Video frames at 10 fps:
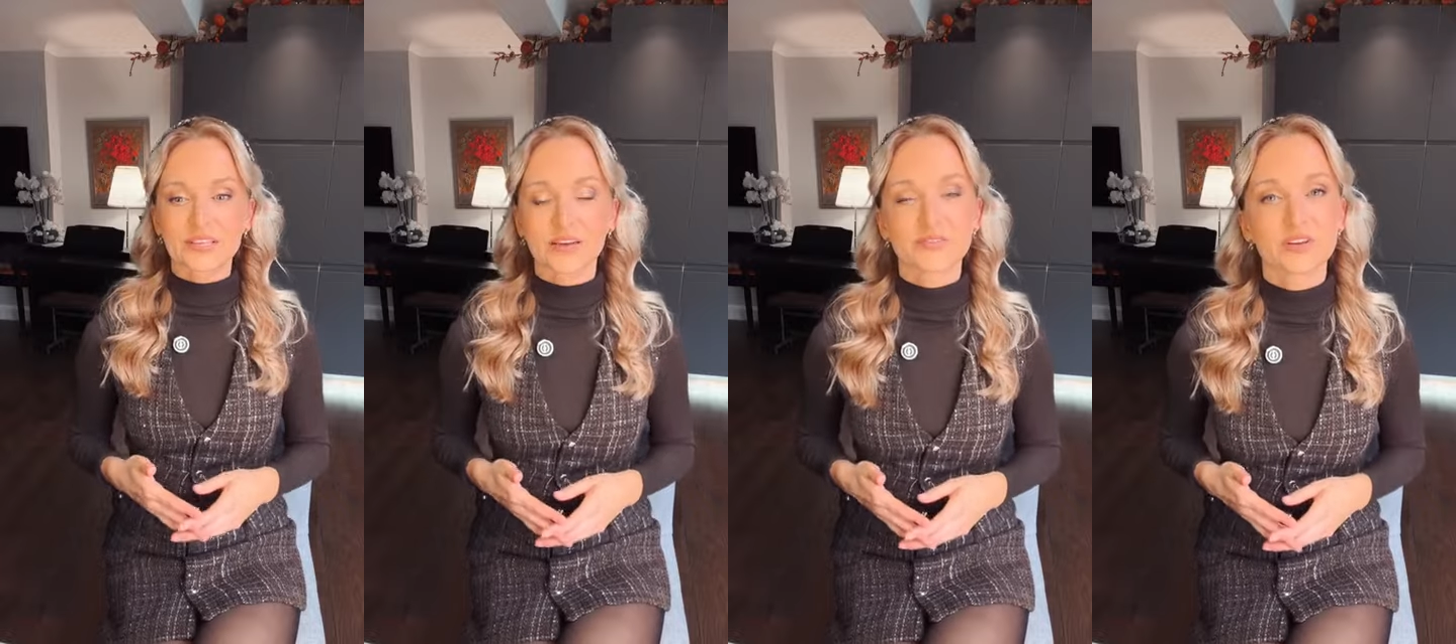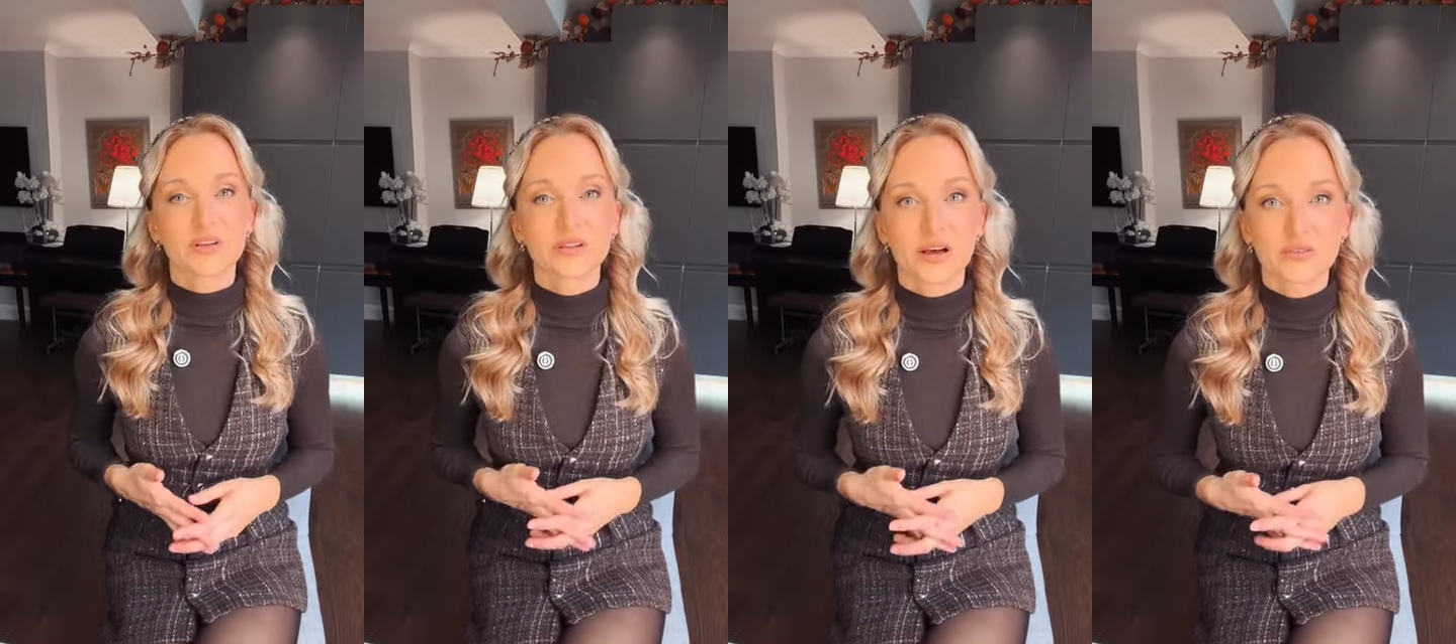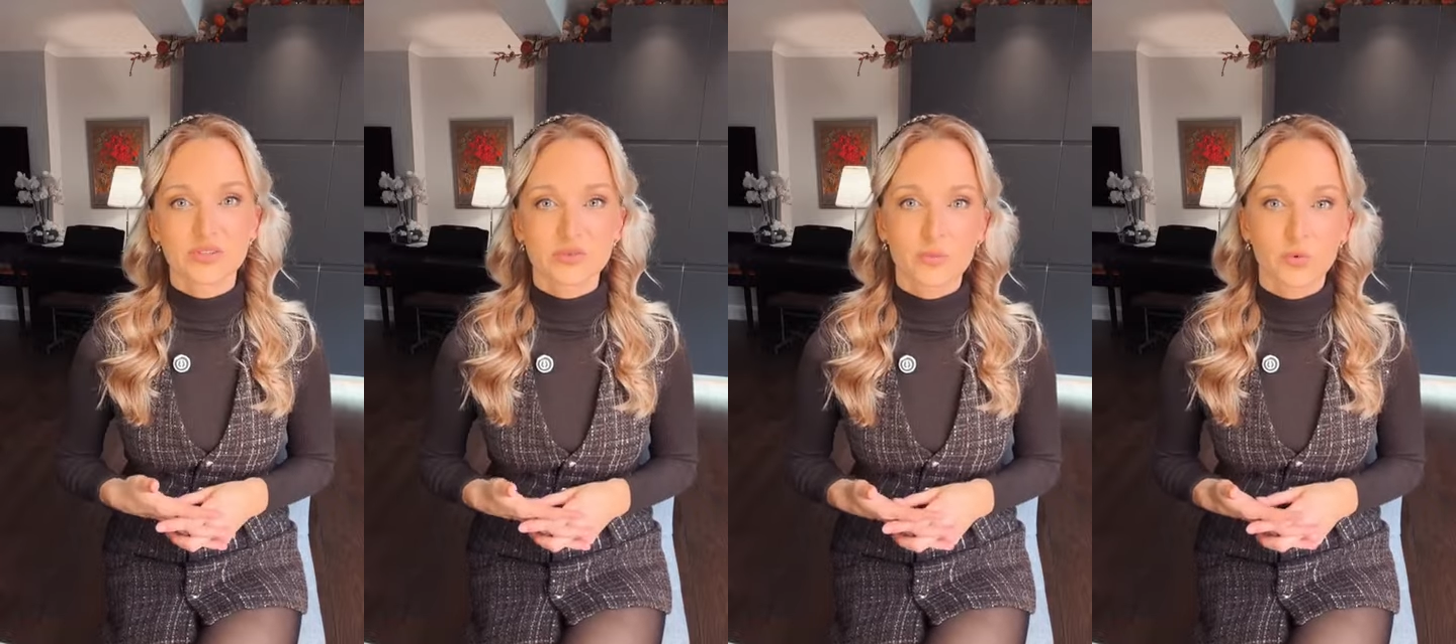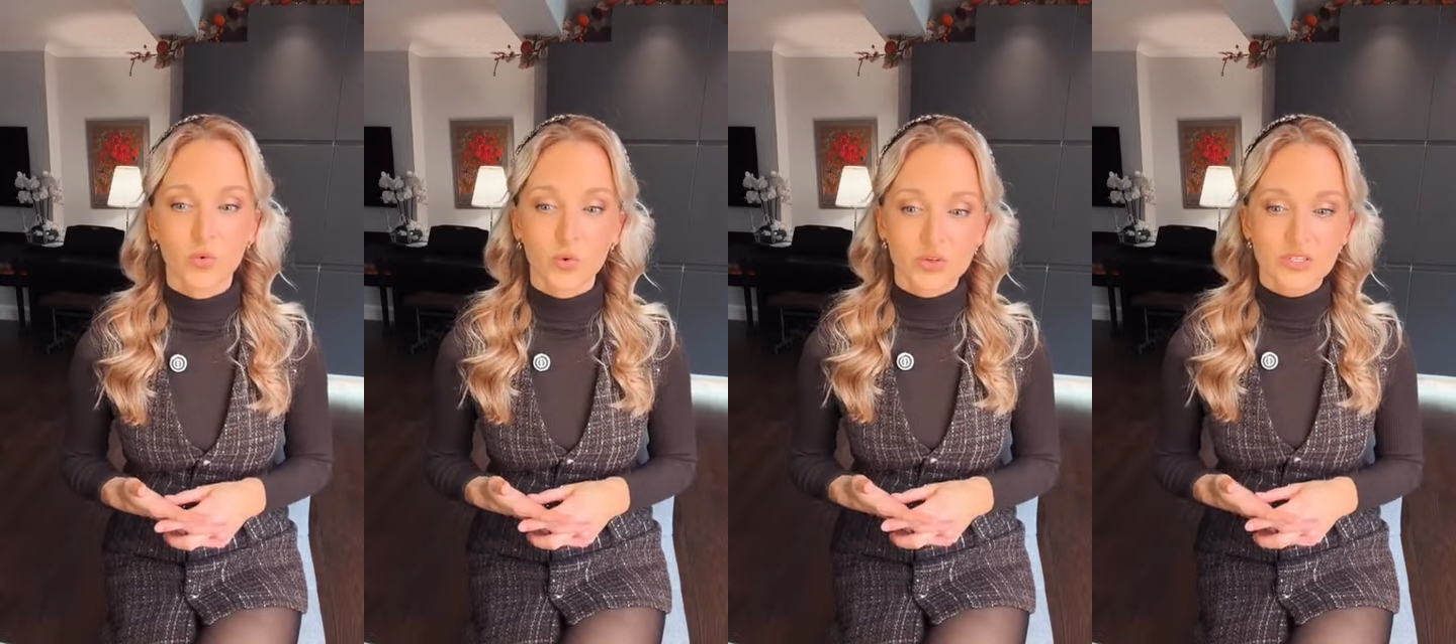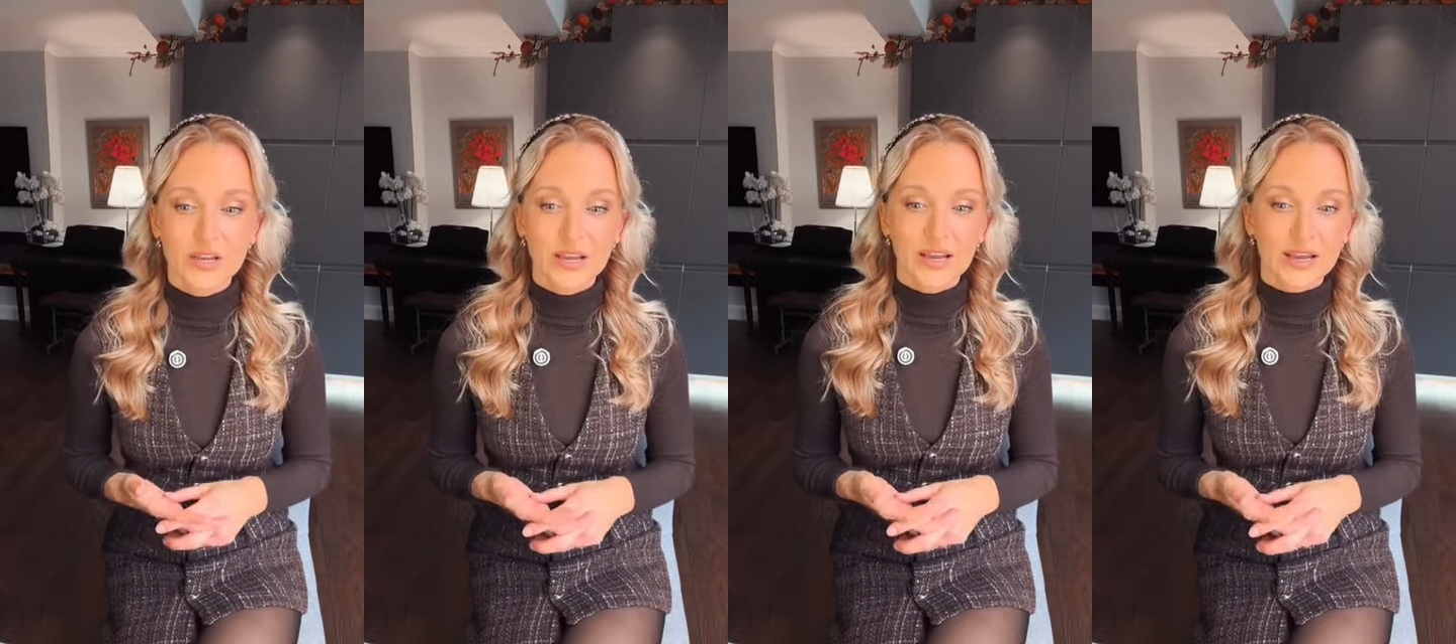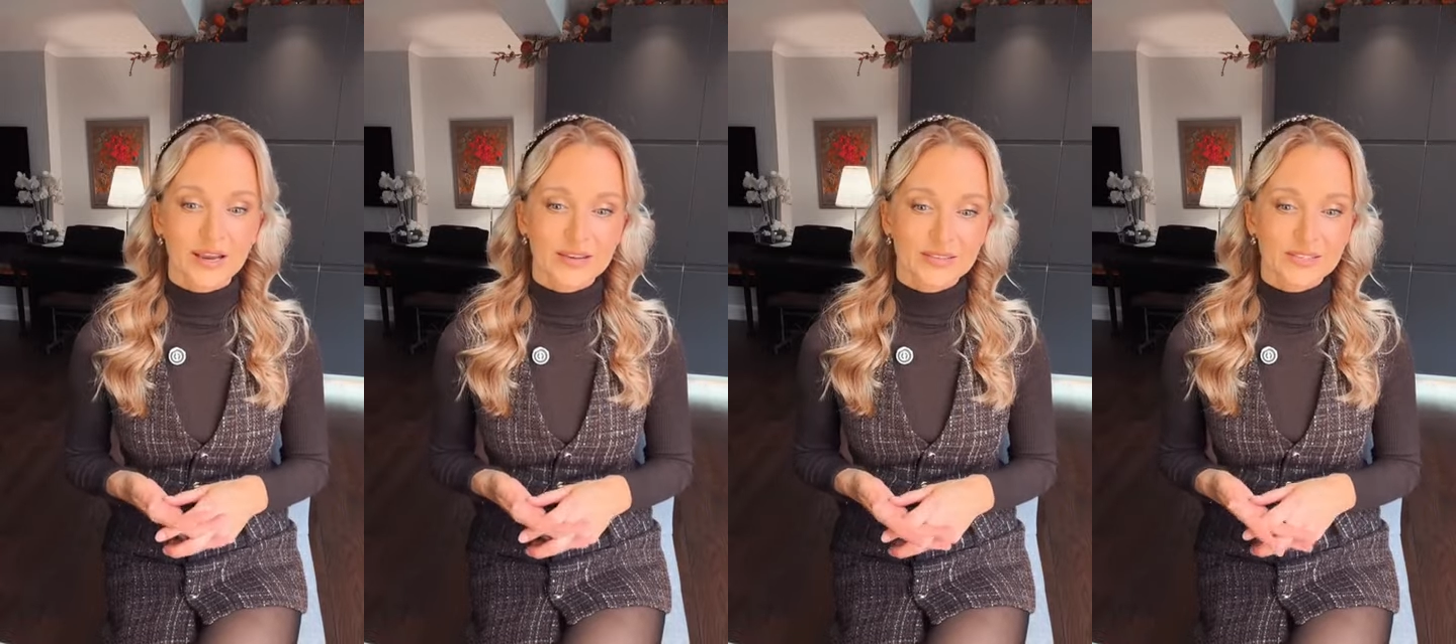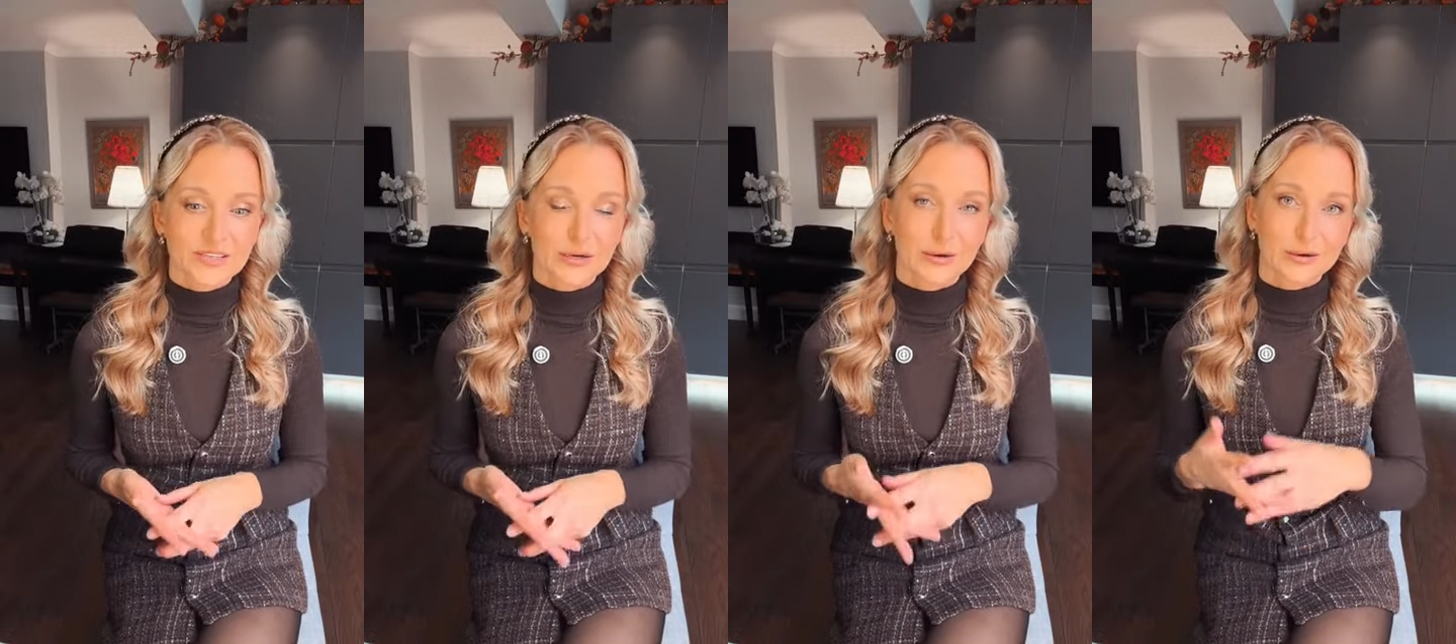the safety levels report, and